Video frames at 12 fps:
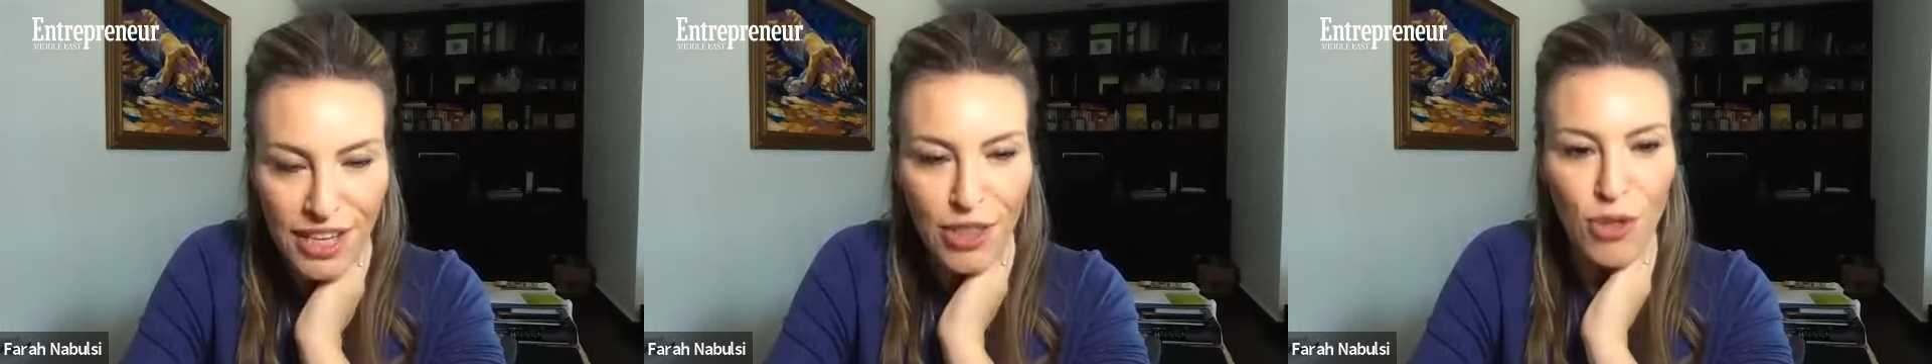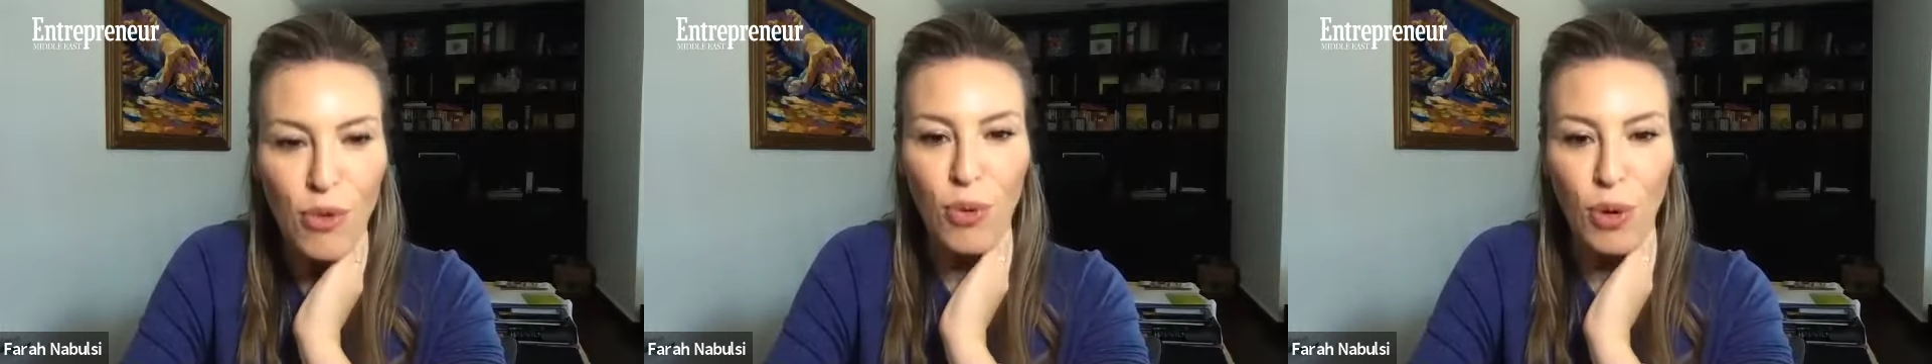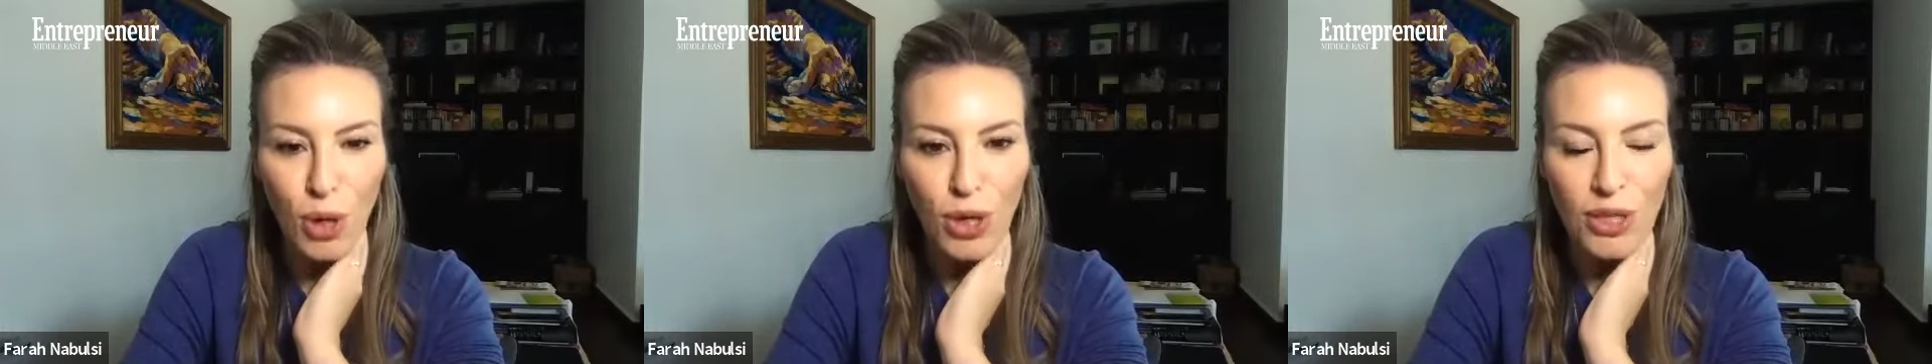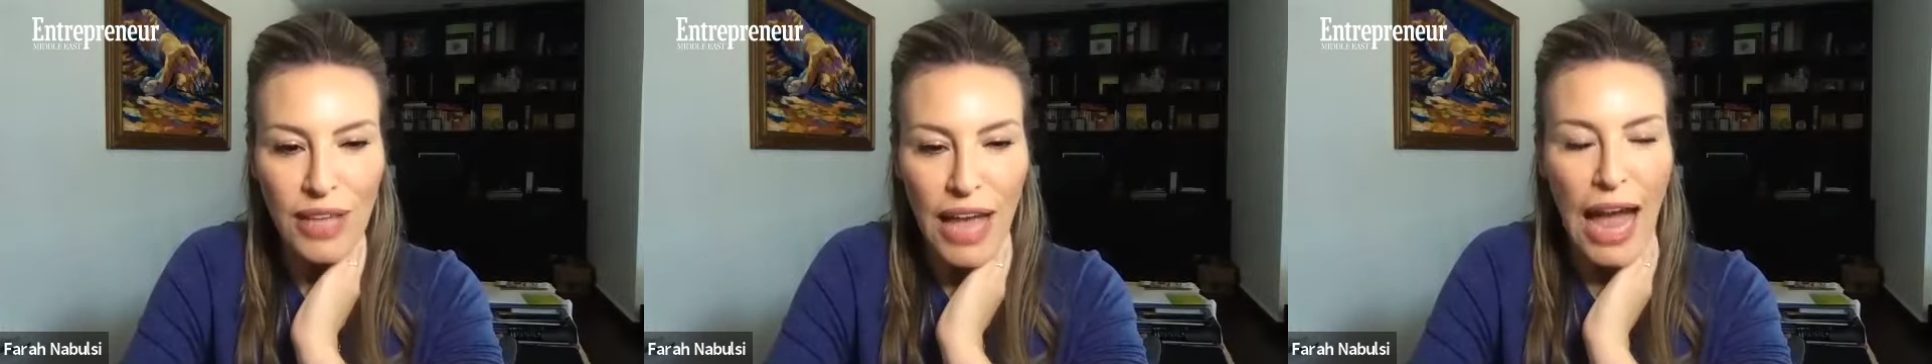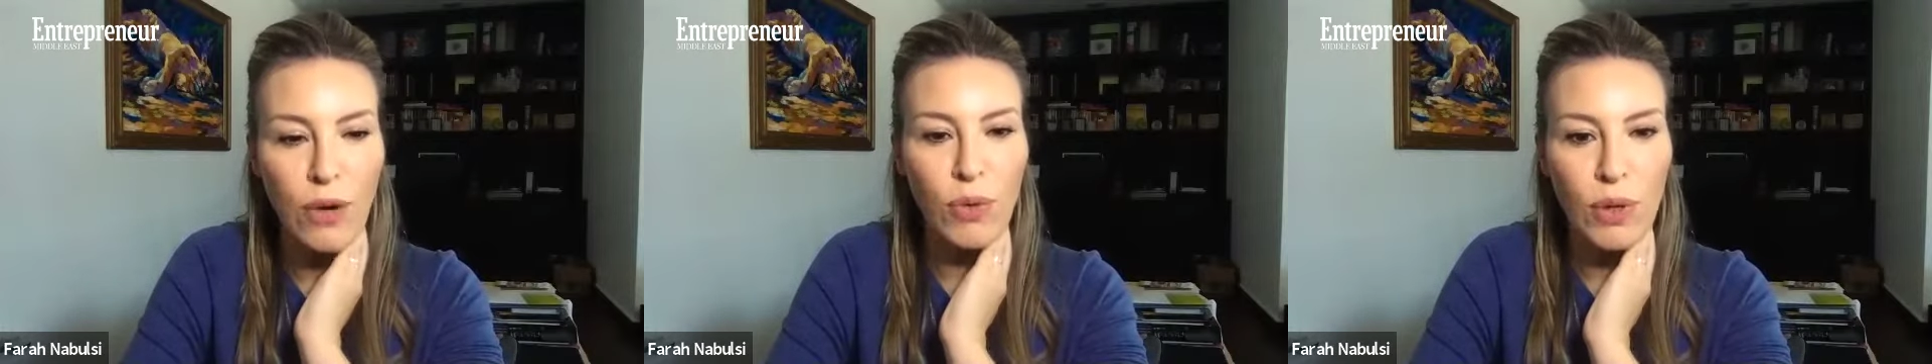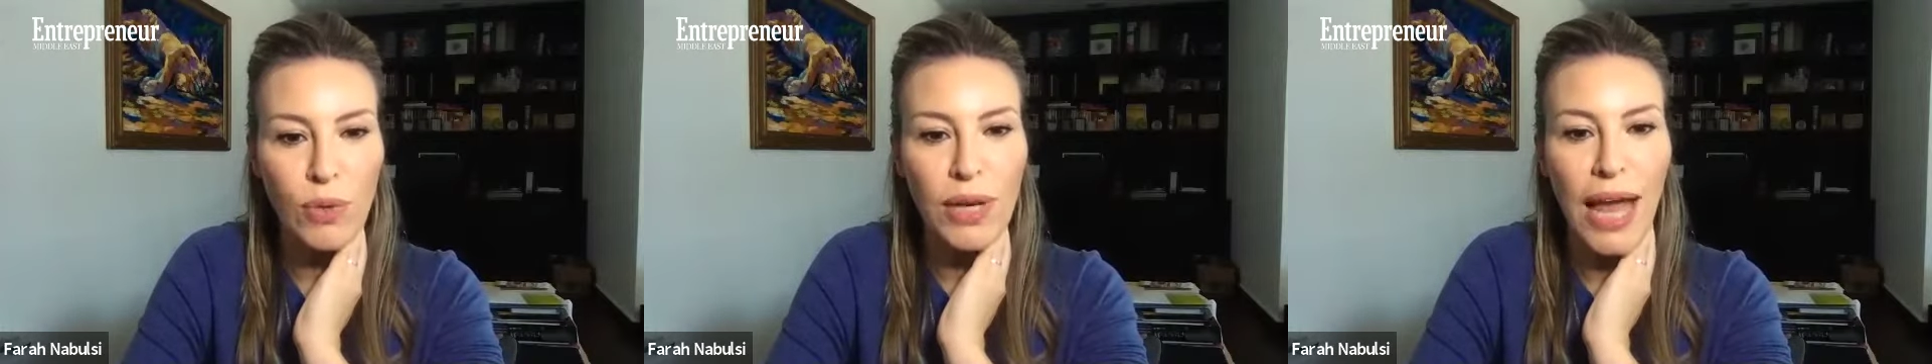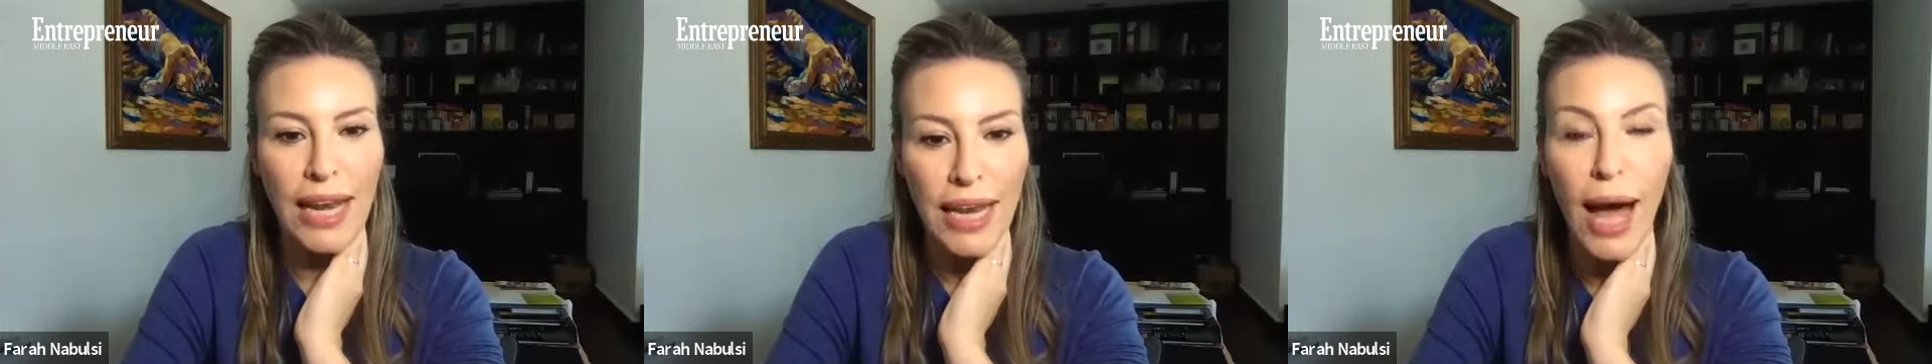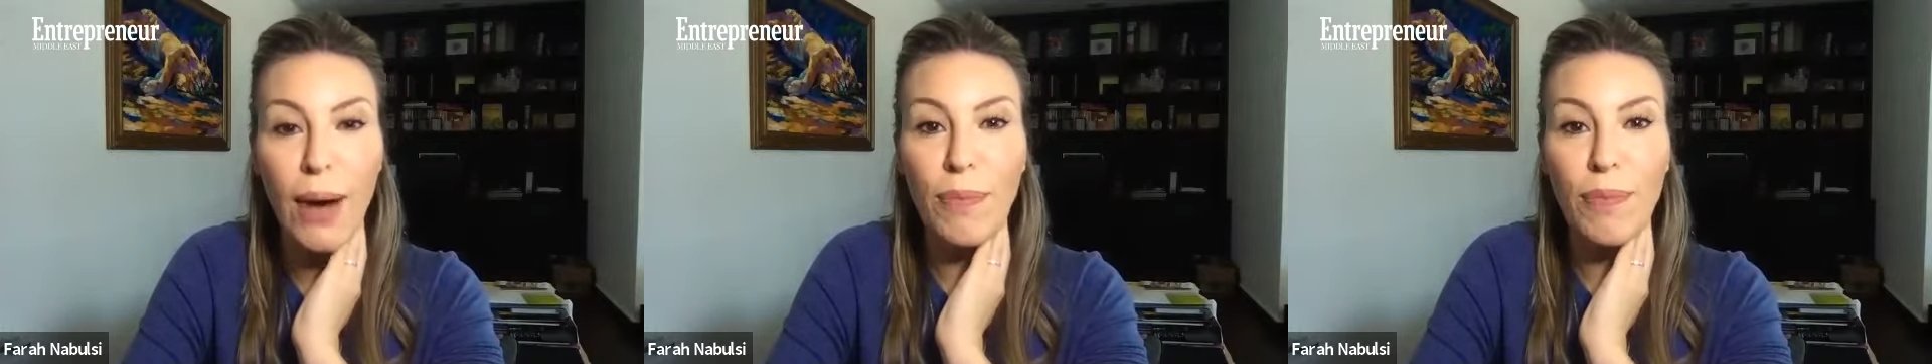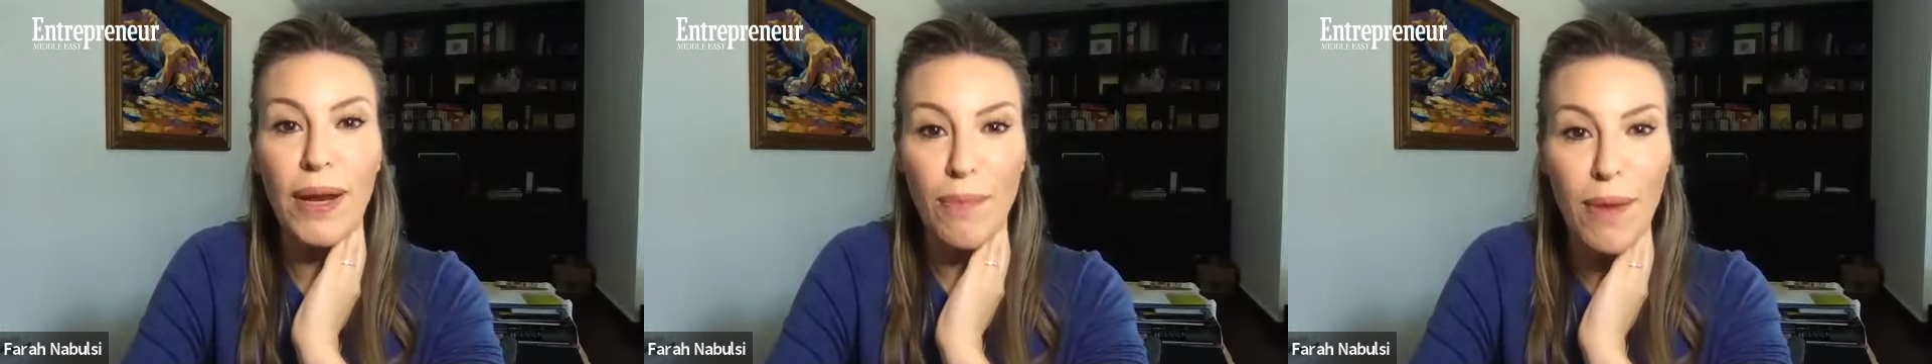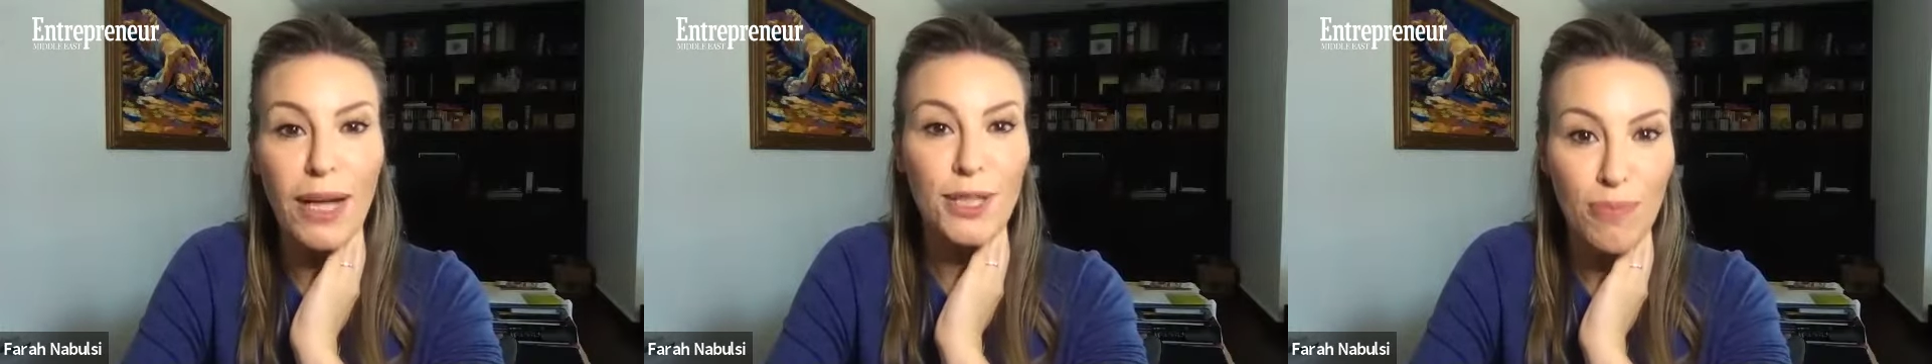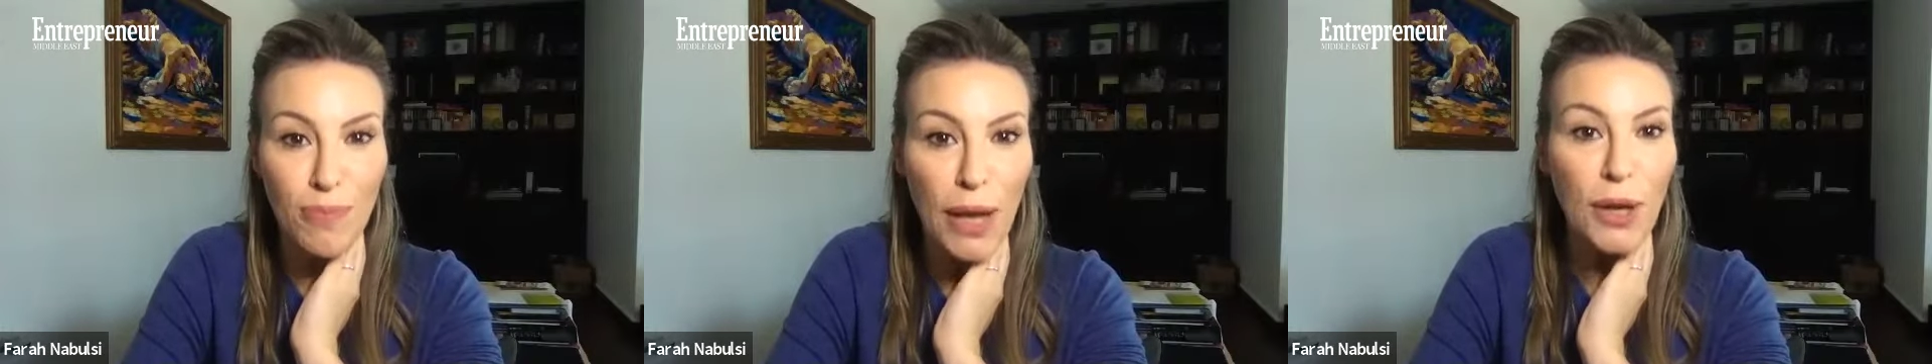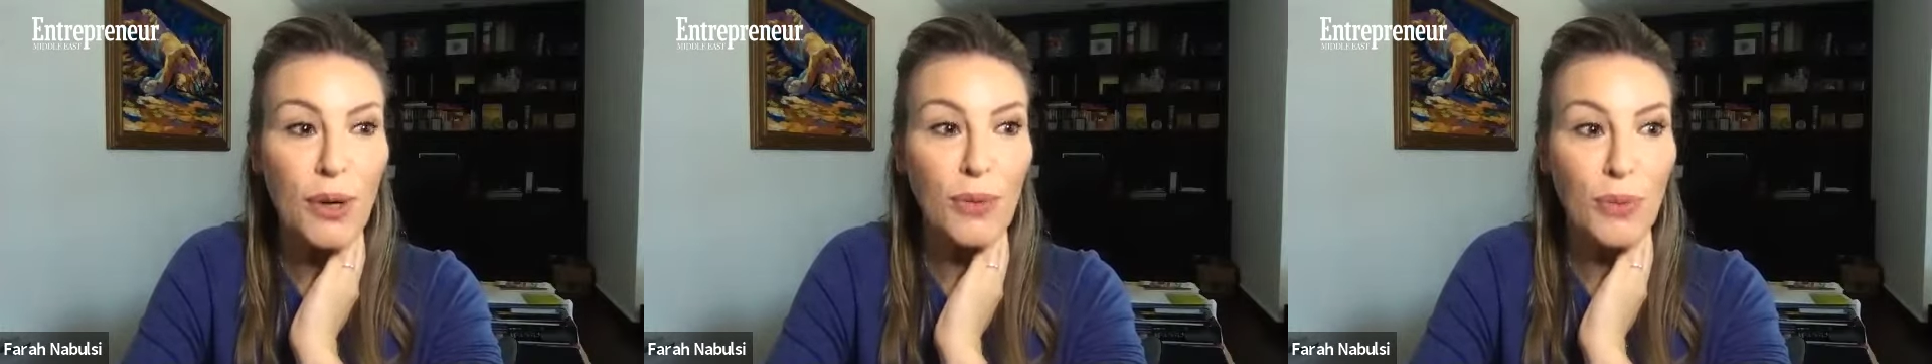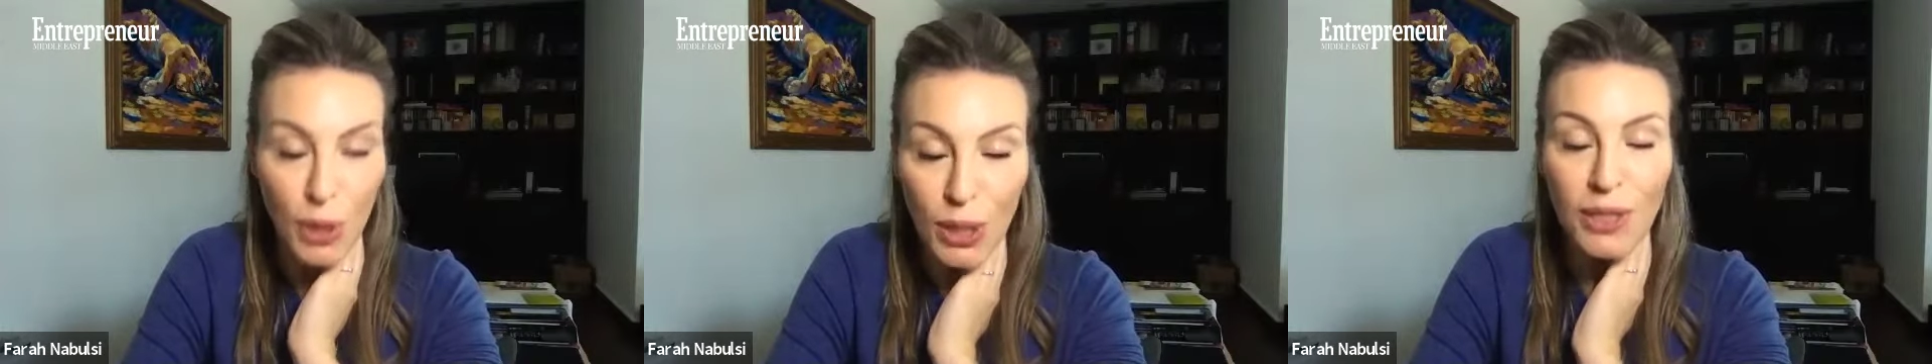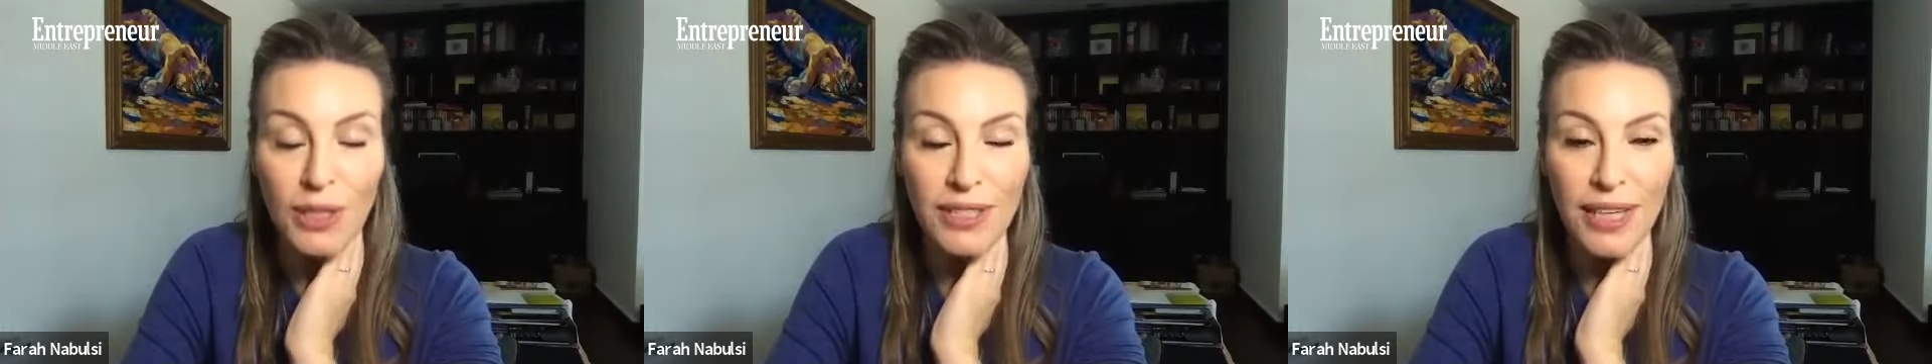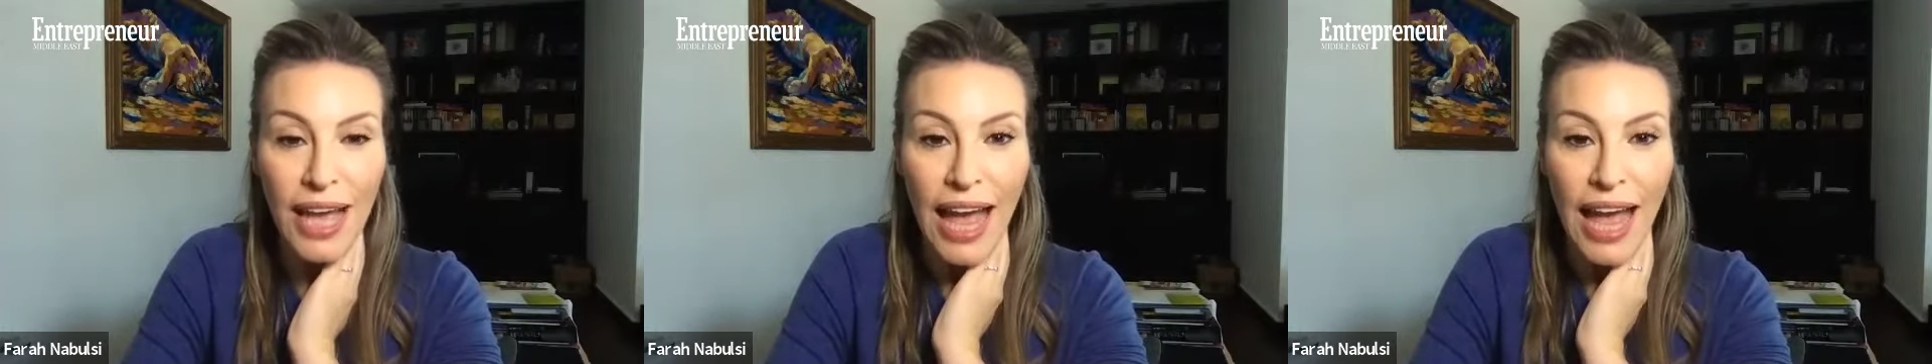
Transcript: in the world, and we would end up in a much better world.